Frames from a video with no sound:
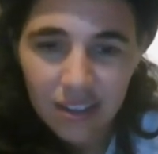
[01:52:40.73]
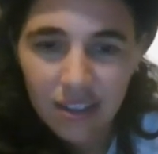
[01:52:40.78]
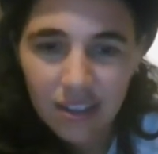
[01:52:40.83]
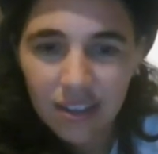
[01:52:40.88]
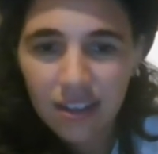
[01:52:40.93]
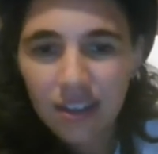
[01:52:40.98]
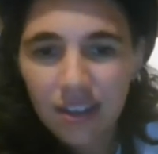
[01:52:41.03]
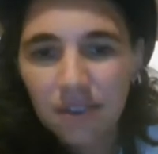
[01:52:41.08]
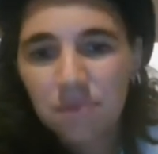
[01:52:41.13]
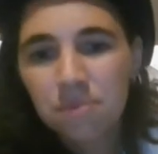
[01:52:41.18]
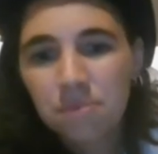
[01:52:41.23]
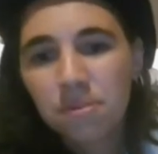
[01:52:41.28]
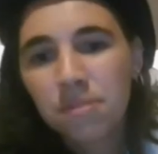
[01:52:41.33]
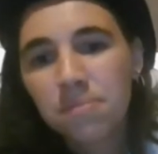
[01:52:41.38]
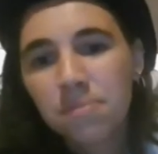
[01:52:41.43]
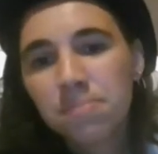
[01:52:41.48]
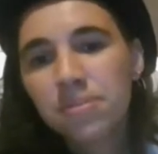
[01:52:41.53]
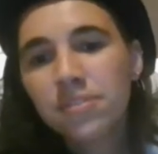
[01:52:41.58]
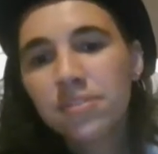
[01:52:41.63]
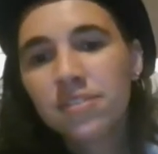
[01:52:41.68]
At
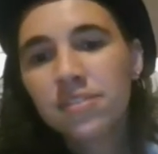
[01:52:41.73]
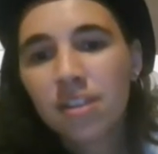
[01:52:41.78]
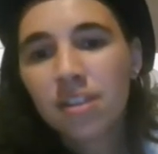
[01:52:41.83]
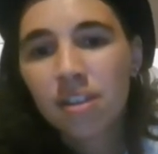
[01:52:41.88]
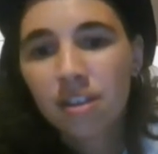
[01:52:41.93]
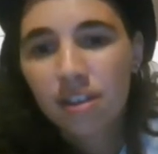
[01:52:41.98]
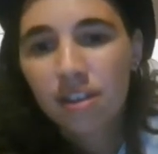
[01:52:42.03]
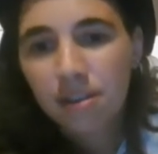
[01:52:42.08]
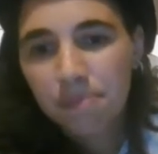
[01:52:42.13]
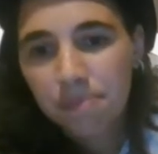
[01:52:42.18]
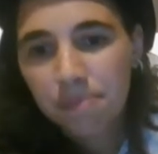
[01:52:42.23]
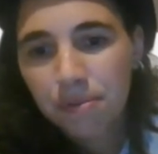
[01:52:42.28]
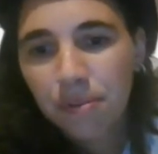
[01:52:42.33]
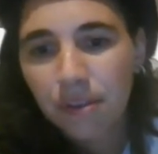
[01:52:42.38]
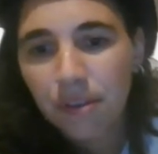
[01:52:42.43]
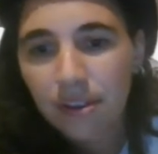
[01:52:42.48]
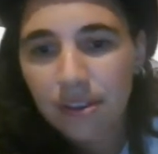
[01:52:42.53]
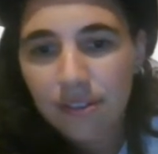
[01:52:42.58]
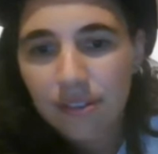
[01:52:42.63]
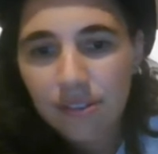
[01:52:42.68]
what particular
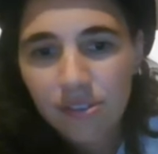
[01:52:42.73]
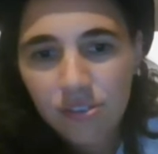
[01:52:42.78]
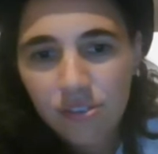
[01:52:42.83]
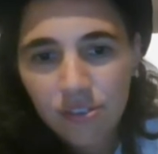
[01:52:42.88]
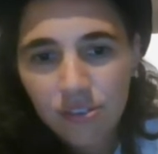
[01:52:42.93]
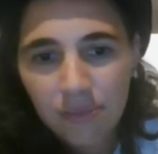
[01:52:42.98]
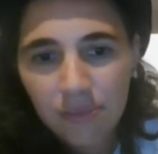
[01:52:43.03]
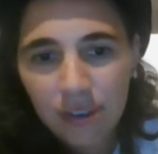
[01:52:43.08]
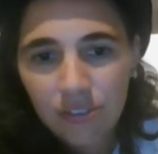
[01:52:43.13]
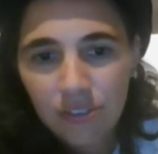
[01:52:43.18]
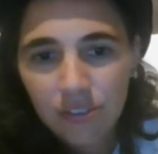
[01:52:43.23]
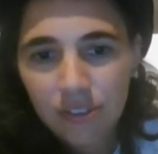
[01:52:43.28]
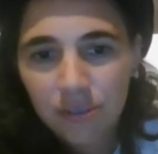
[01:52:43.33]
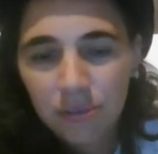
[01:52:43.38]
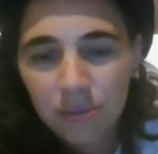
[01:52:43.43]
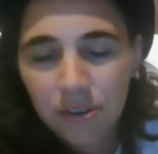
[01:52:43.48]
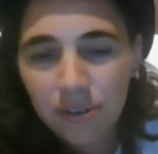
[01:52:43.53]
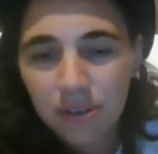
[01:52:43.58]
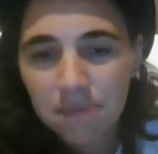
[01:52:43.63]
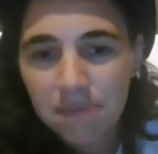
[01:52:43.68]
point did you mention the
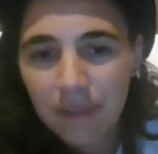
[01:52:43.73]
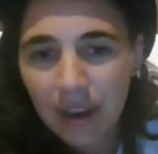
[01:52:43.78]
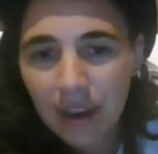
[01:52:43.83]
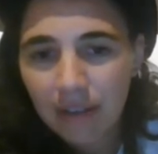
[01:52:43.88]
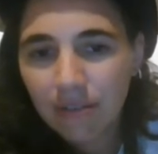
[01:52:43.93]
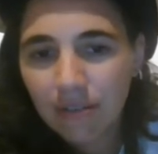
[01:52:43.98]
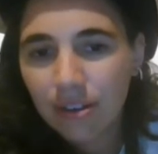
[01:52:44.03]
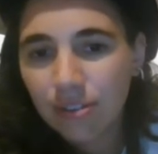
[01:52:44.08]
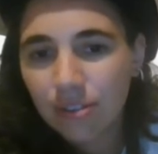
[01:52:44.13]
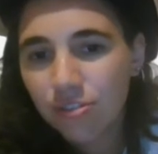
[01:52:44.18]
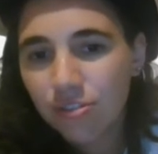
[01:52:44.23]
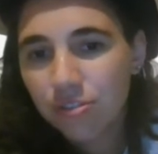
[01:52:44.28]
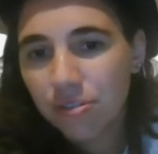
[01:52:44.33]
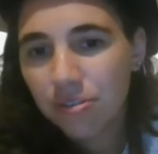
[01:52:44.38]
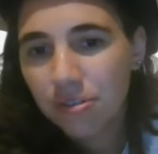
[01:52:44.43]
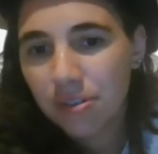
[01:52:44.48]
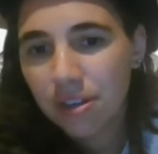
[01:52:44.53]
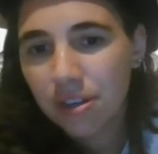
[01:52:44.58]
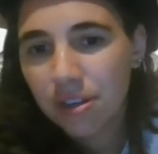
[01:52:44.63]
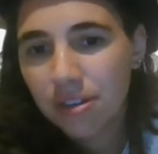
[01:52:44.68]
word marriage,
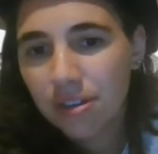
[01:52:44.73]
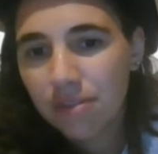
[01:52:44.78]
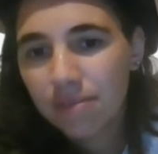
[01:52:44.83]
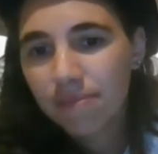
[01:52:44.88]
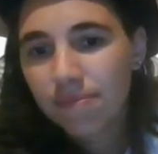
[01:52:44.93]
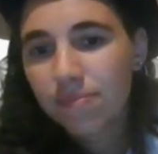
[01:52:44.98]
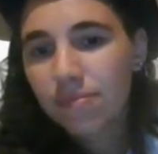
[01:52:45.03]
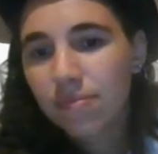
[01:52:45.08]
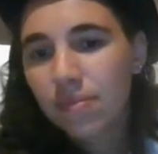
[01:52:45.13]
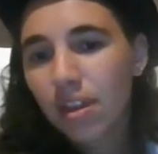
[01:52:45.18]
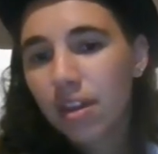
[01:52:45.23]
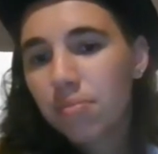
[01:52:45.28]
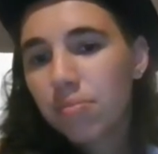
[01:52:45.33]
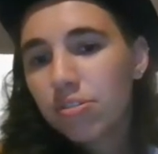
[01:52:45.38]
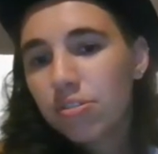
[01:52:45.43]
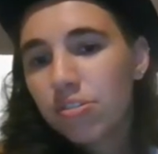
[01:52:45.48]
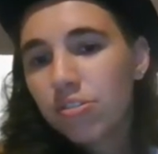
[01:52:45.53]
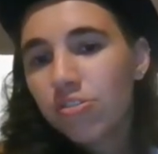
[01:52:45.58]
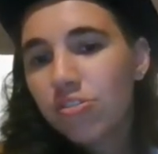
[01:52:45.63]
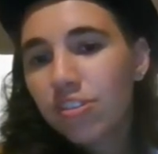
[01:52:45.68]
Dorian? And
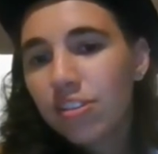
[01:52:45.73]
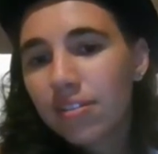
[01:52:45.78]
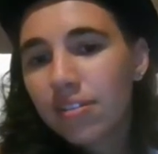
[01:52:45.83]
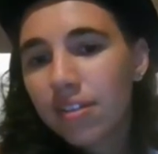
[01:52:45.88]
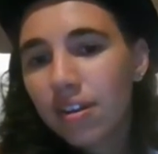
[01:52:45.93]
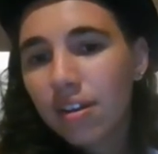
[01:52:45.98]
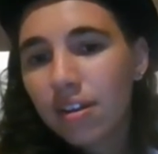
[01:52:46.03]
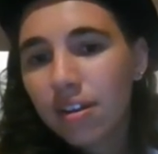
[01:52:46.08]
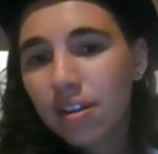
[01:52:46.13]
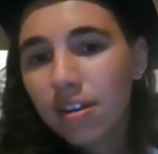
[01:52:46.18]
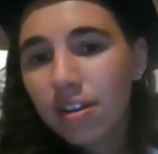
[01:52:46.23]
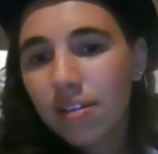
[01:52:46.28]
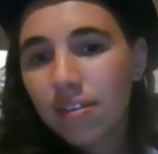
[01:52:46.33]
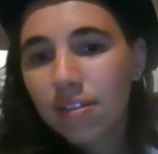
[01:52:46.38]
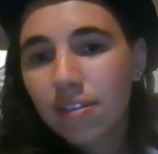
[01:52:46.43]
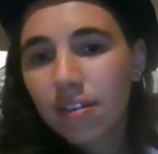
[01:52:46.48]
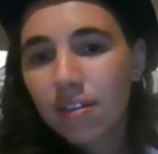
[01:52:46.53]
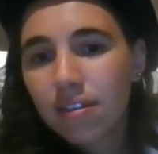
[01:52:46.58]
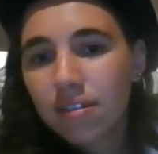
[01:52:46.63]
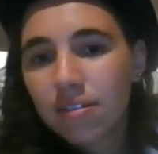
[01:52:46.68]
what did she say in
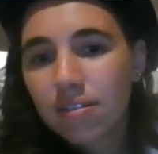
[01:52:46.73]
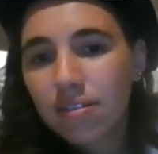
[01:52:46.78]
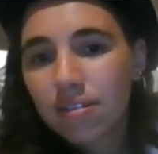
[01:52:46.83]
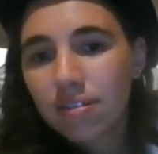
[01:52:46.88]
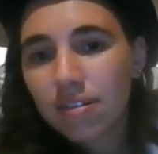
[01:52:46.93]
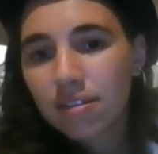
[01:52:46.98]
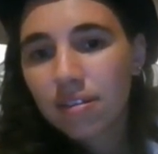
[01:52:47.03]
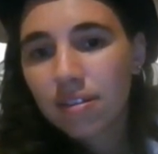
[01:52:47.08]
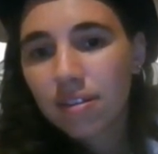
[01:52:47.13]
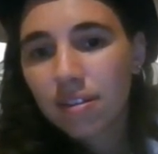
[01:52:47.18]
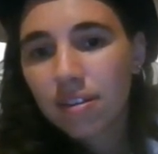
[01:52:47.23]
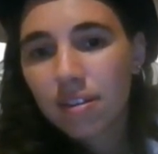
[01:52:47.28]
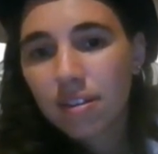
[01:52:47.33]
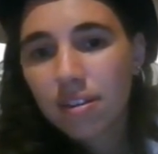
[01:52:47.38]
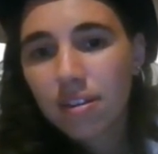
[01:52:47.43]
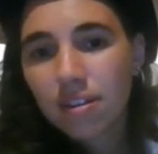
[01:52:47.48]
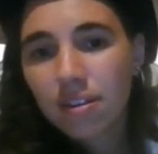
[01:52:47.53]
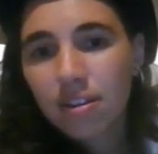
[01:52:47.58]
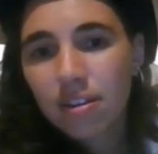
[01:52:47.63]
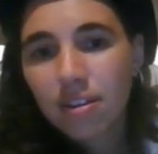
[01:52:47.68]
answer?
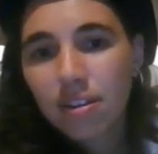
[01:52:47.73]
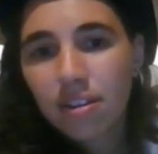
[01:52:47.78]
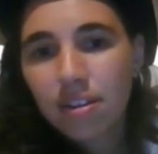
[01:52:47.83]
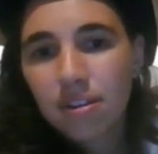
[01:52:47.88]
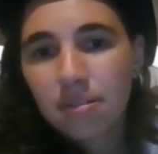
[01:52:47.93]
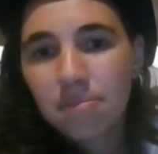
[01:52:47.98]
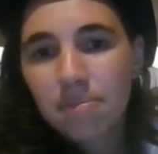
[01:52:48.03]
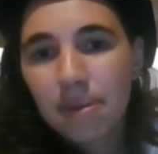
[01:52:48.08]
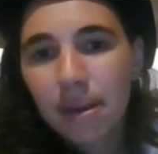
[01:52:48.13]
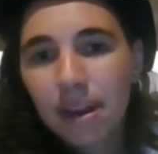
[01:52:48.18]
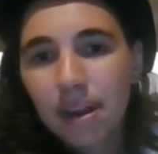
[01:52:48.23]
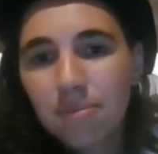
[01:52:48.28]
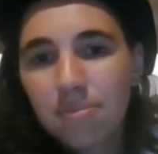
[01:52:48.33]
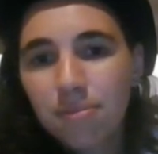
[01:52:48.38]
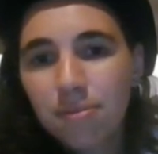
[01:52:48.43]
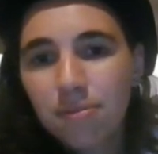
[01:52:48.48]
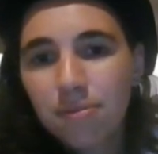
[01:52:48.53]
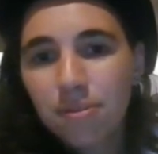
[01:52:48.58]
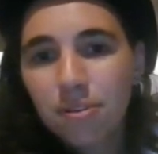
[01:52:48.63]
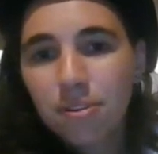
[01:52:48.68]

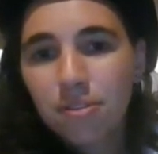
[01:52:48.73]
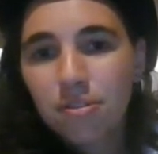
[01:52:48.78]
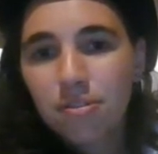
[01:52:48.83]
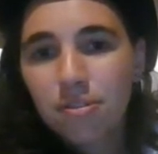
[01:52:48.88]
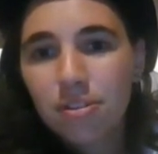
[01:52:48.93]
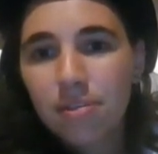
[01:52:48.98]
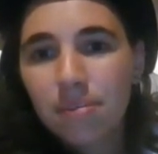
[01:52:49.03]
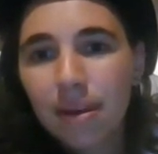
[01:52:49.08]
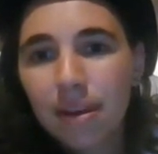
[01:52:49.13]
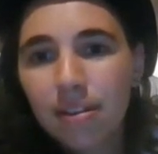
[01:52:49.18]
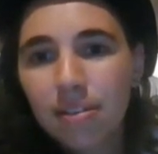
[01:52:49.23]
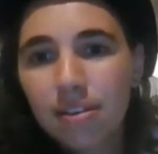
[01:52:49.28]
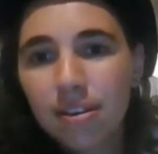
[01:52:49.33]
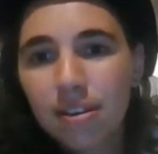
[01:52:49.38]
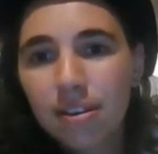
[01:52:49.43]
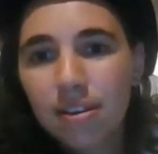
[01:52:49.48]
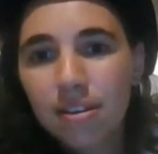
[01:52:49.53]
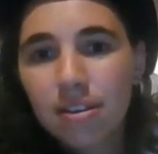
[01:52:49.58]
Perhaps you forgot all about it.